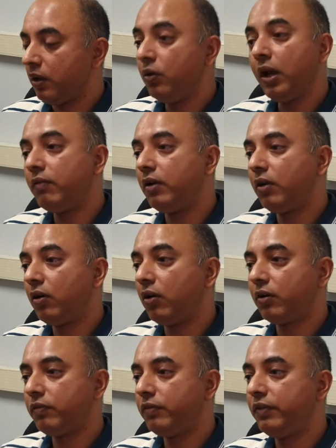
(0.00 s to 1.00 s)
you have a
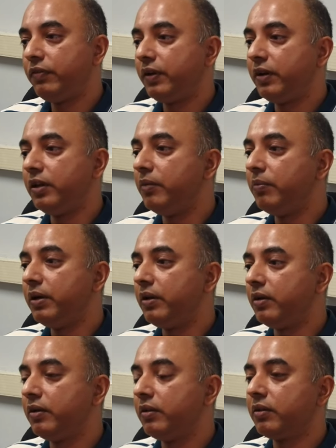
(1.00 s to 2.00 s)
lot of different
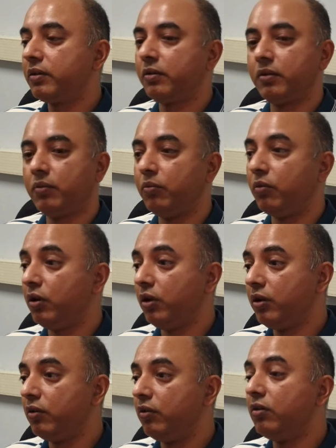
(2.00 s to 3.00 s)
inhibitors,
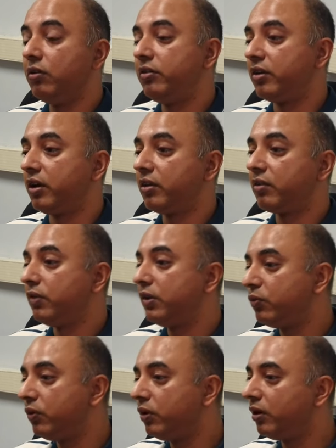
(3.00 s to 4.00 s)
molecule, drugs,
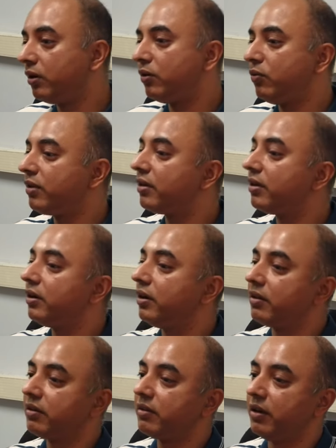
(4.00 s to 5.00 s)
which work to a certain
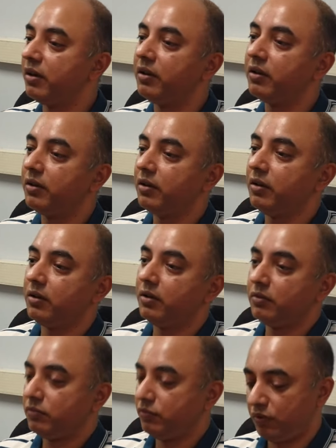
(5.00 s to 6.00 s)
extent
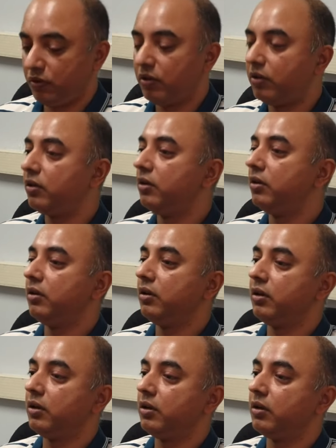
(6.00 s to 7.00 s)
for
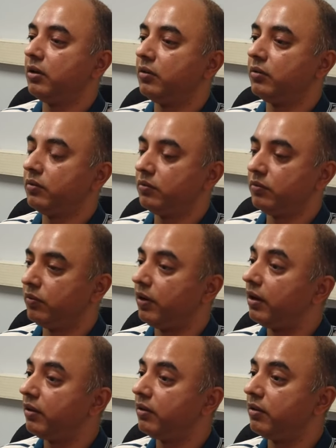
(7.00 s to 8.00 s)

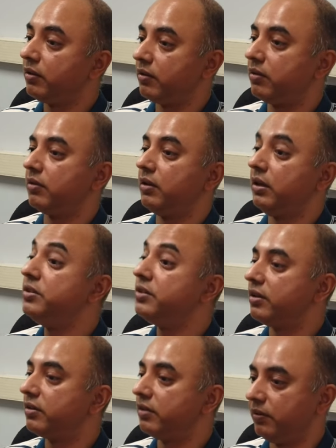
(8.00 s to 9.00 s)
viruses in
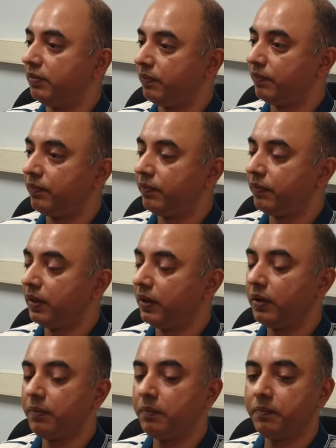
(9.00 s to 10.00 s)
general.
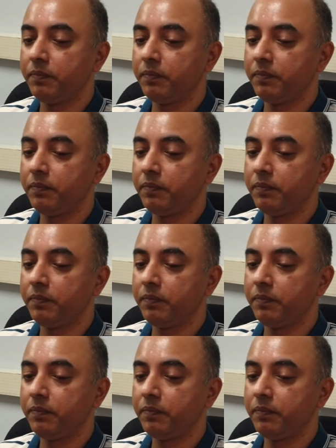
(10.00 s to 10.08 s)
Okay.